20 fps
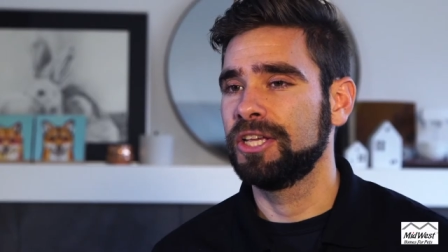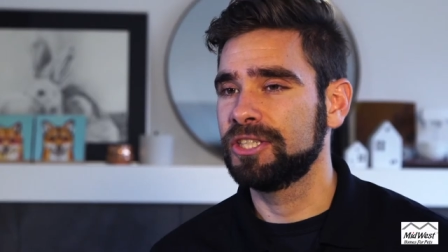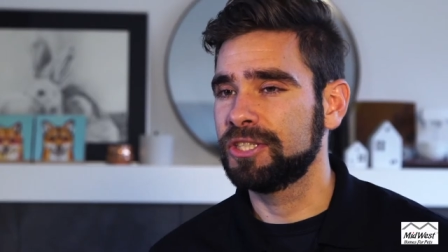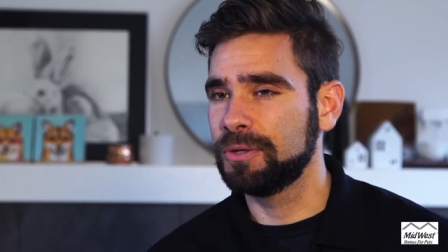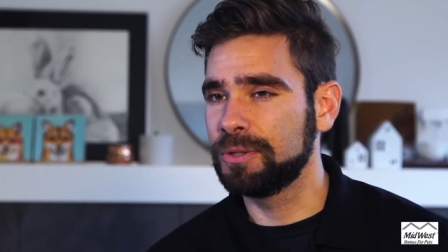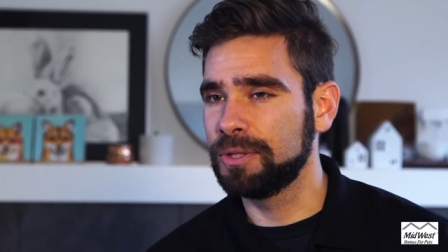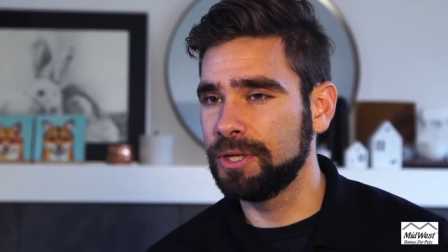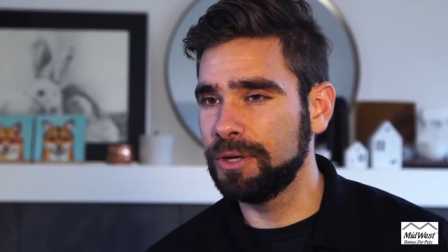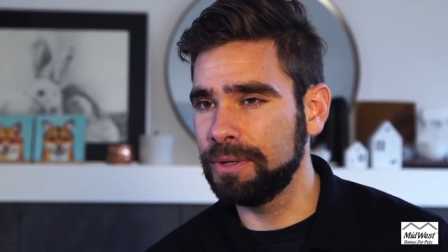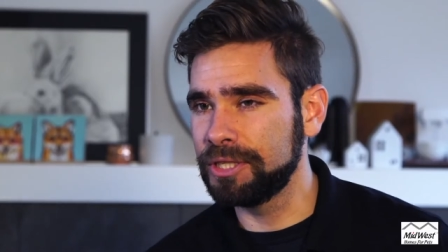
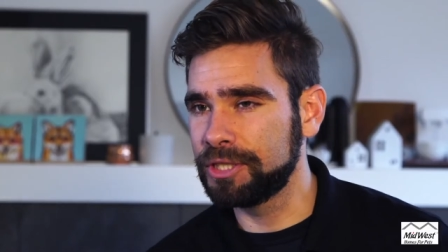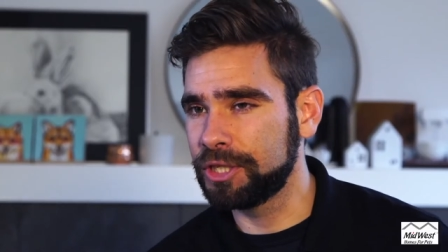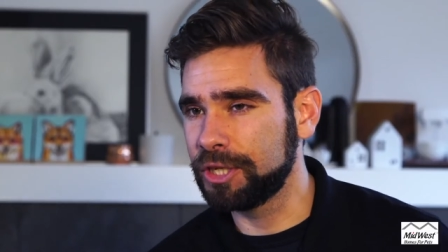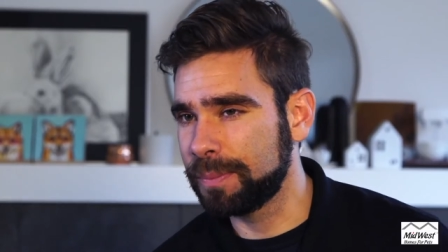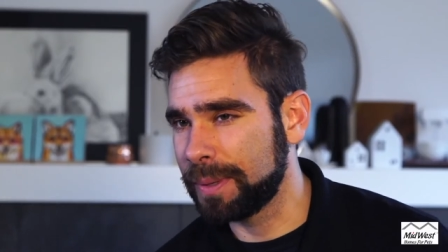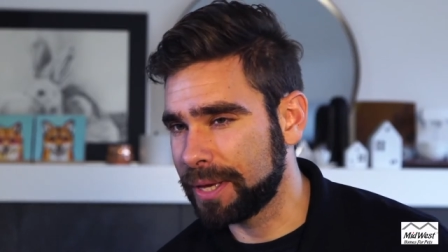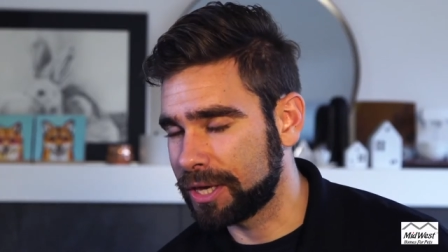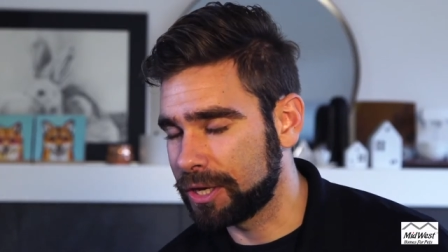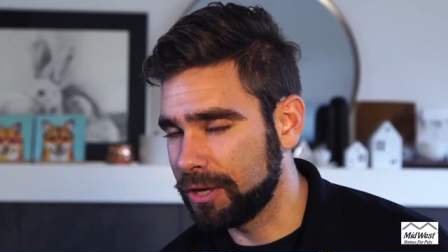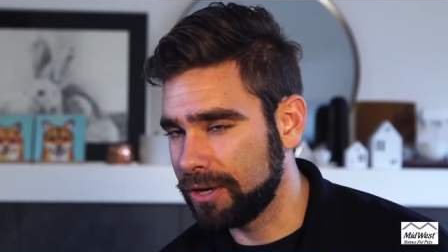So Louis
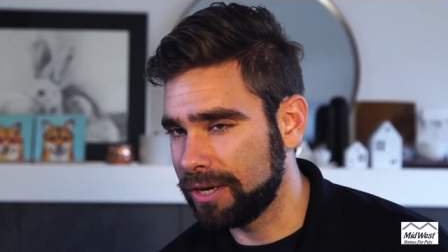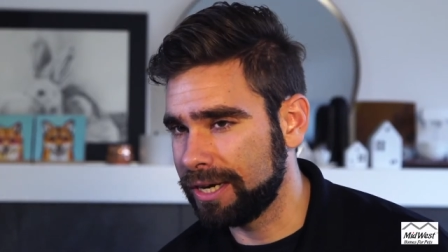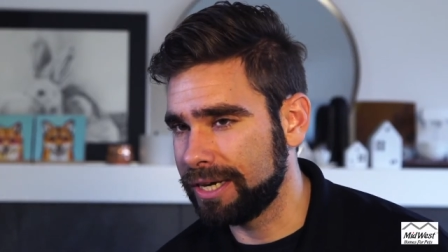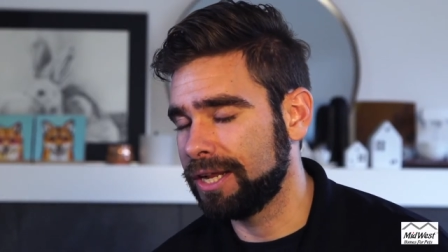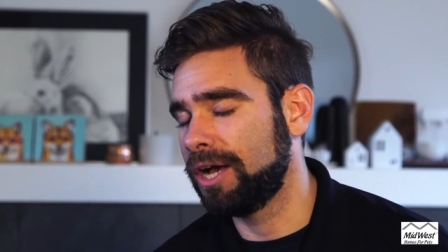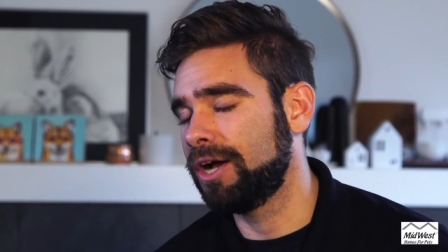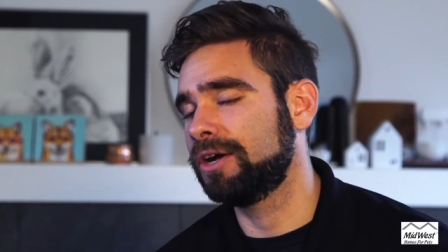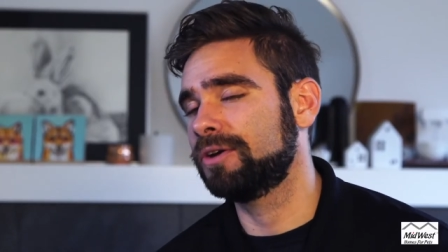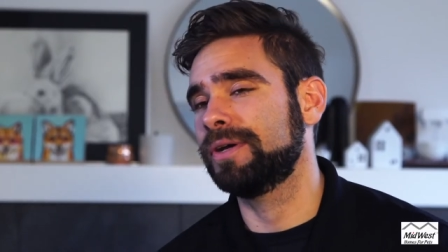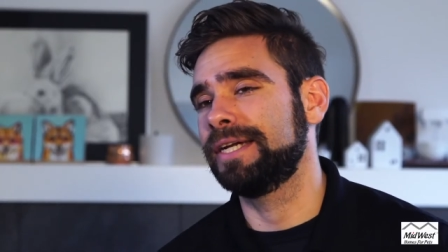should be good
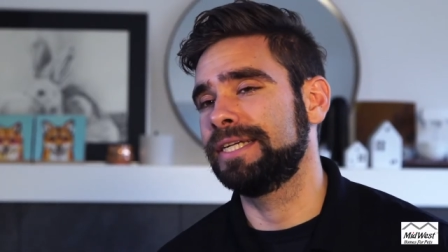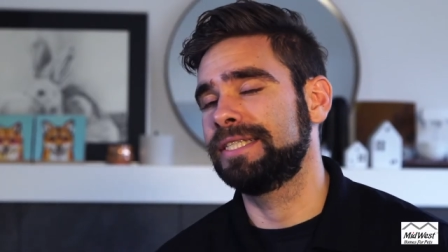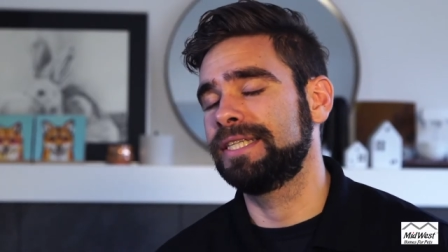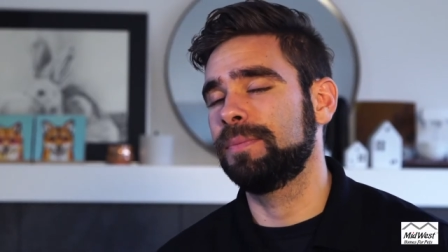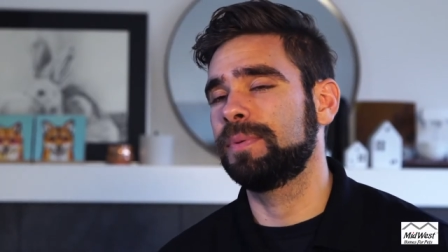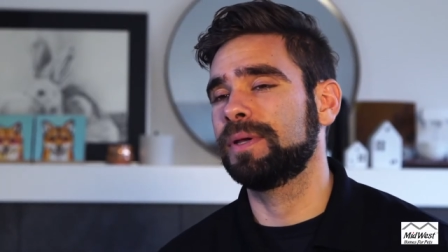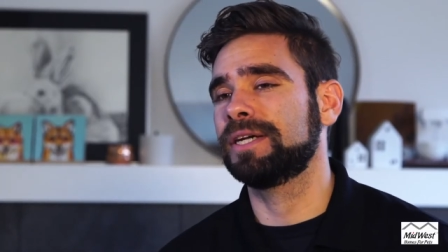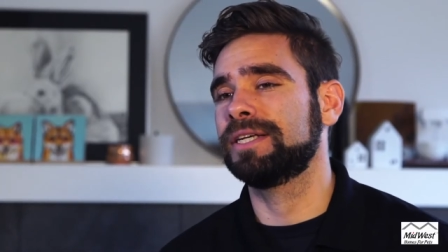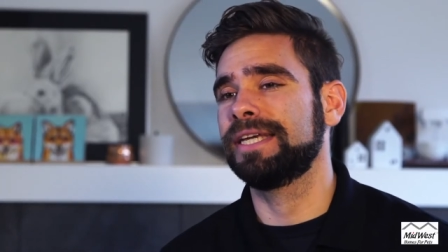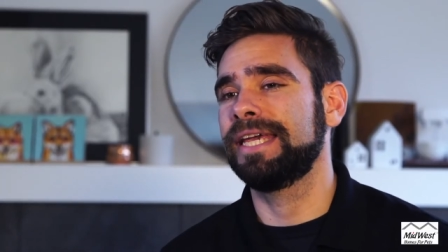and hungry.
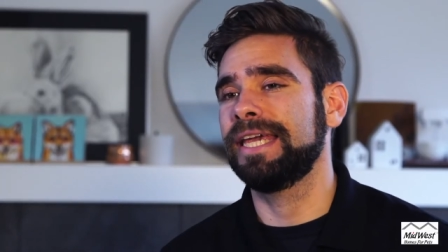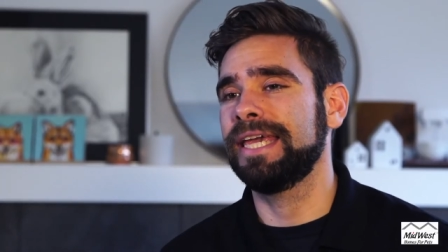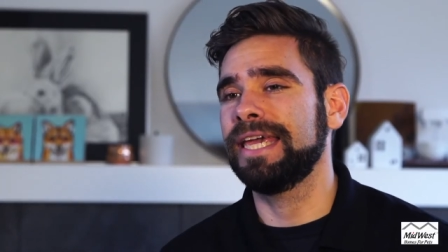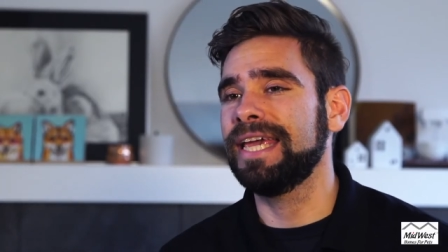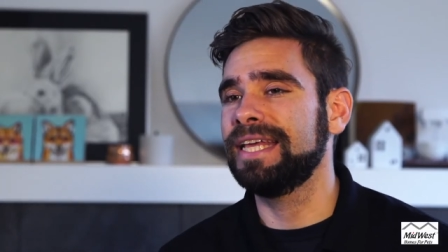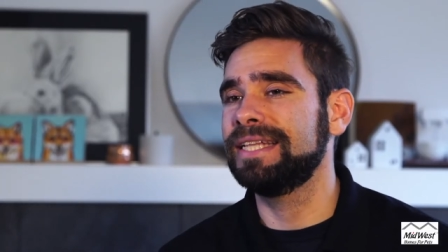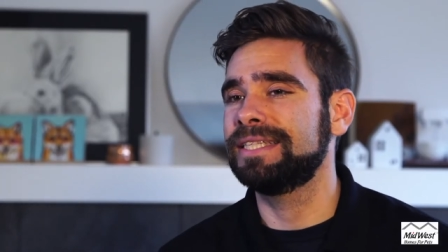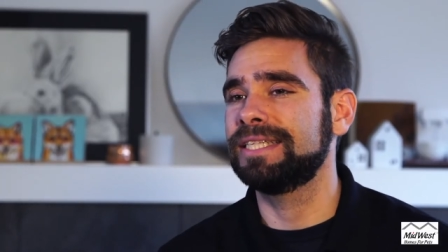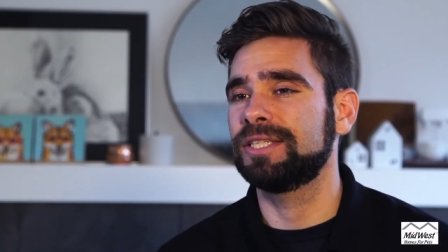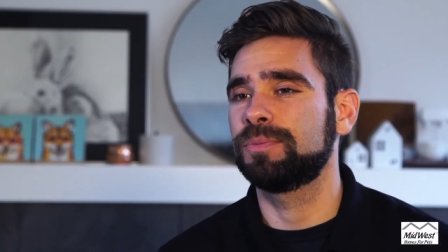Typically he
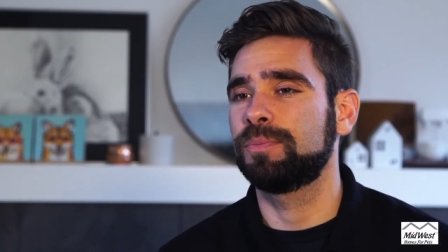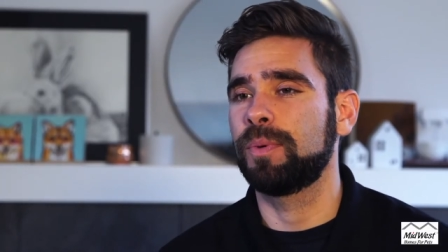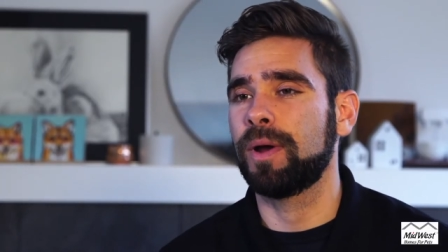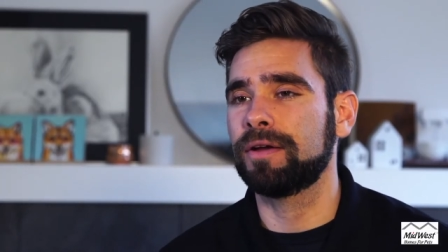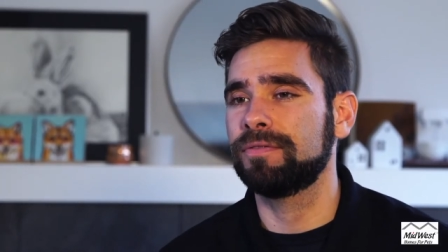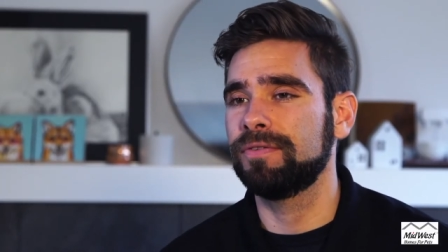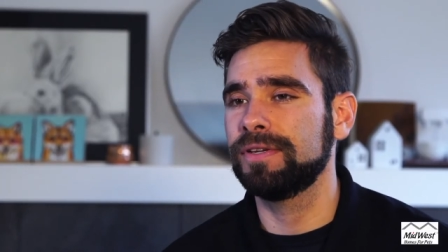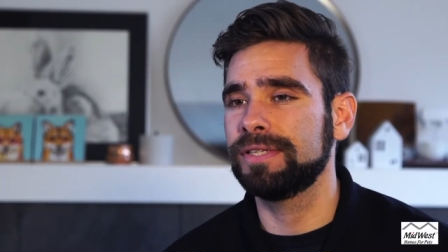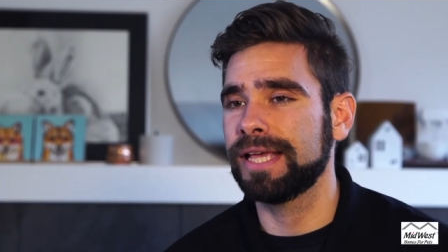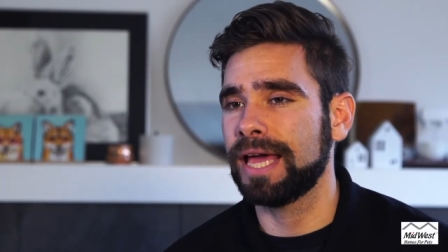eats his
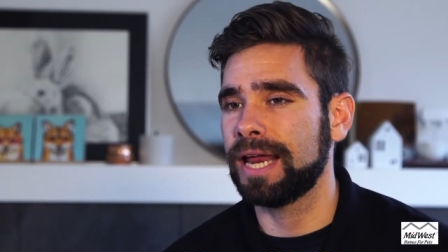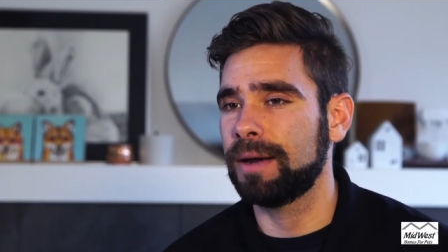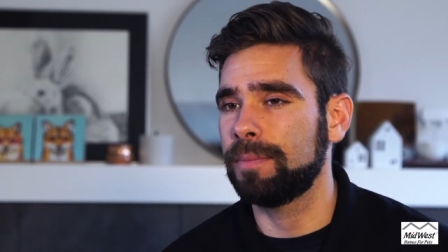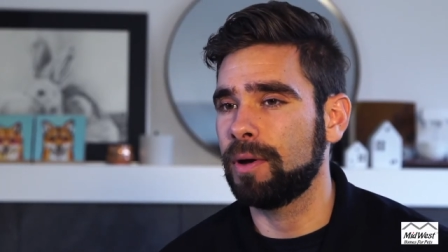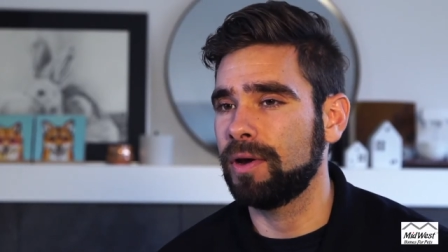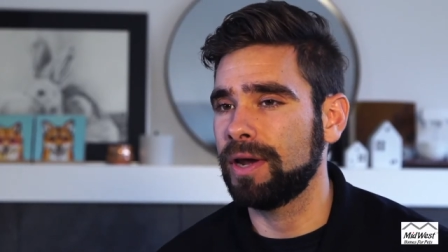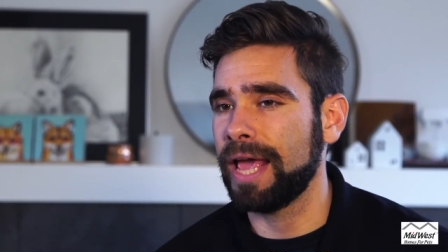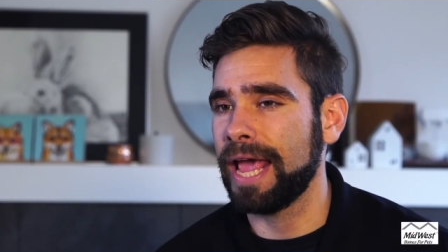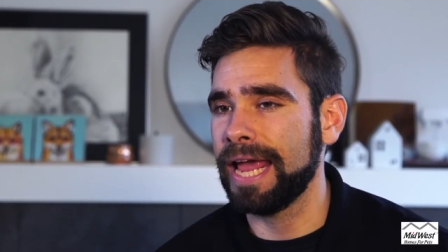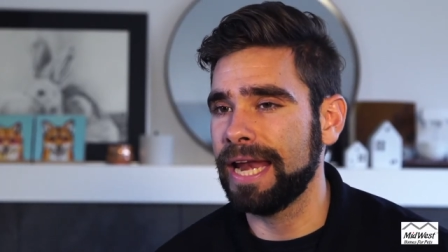breakfast at
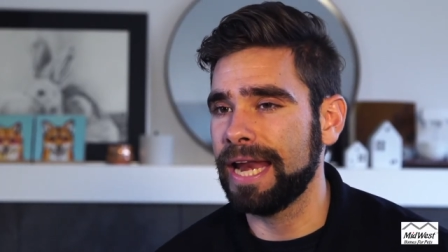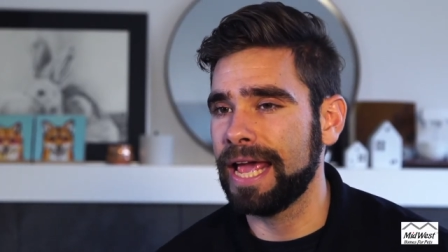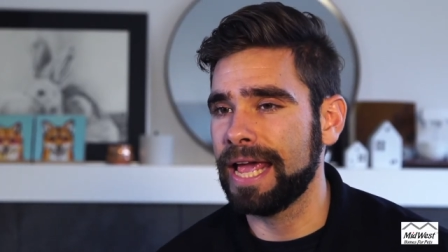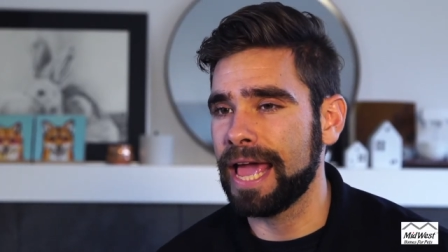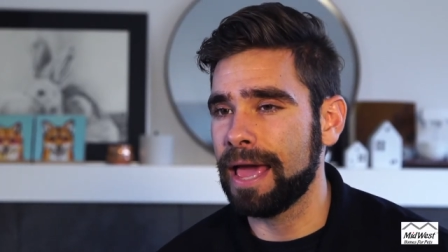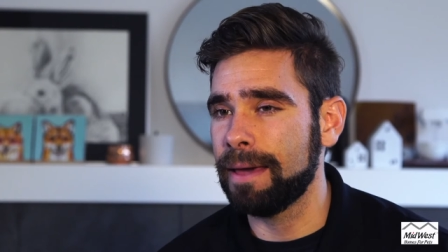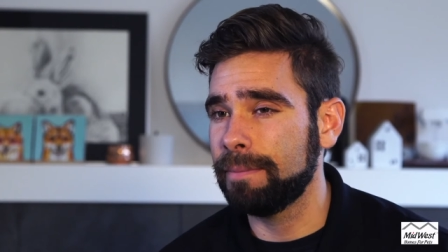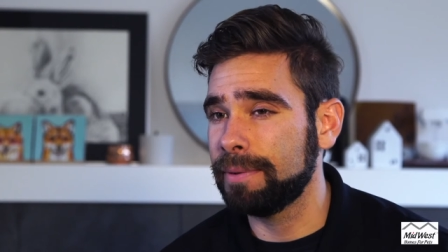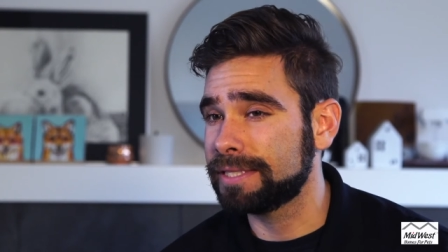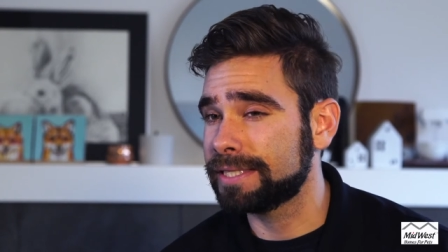about 8 a.m.